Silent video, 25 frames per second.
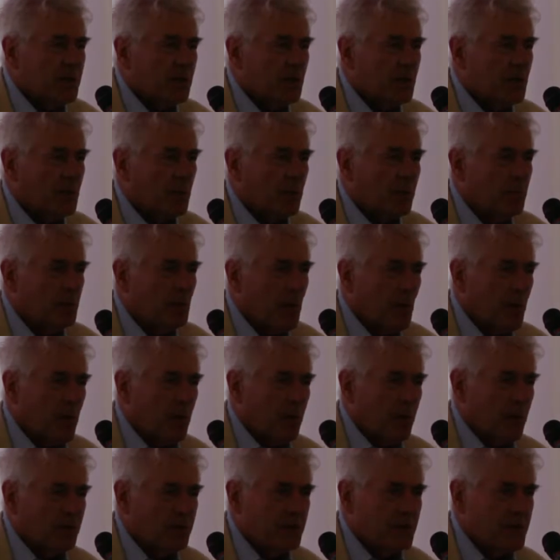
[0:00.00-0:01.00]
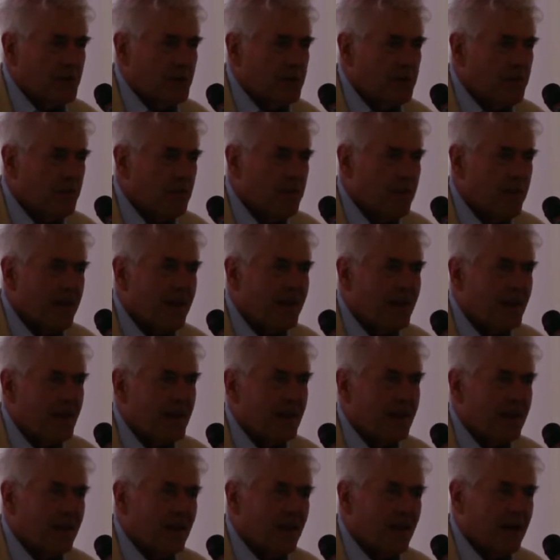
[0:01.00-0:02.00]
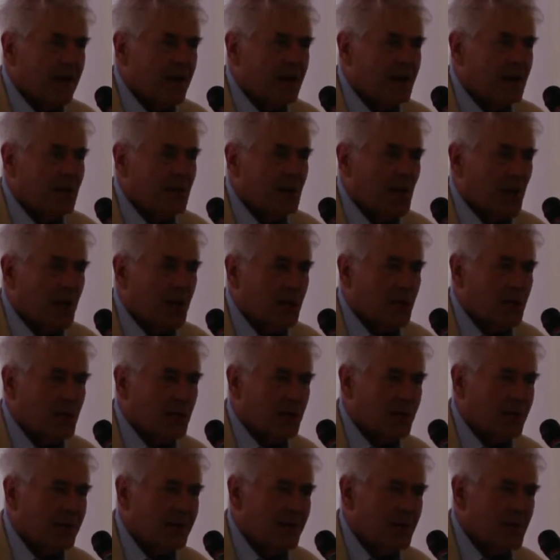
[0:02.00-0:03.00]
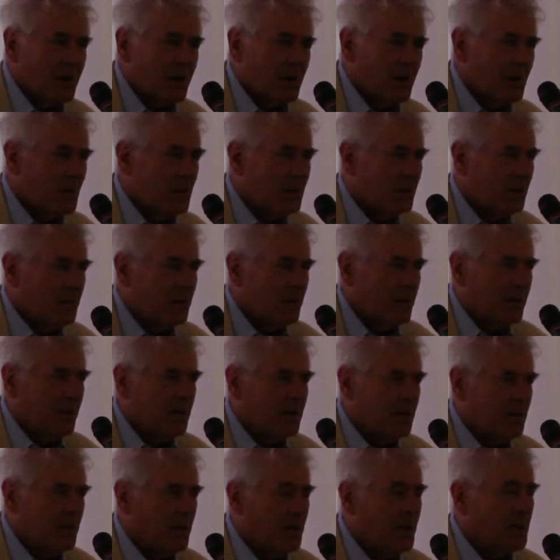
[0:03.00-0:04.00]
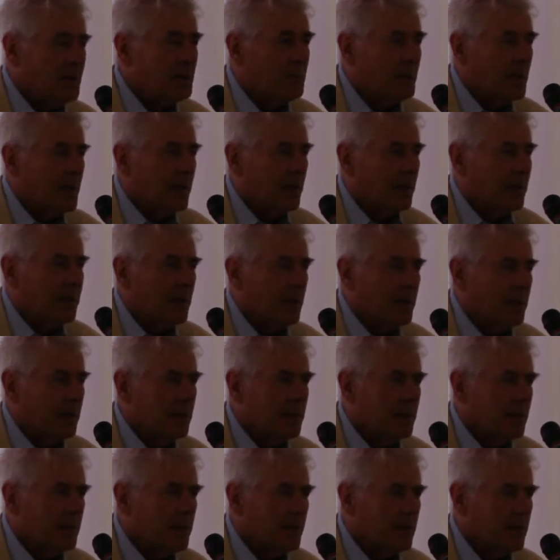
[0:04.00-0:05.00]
in the cryptology uh, section of the Swedish military,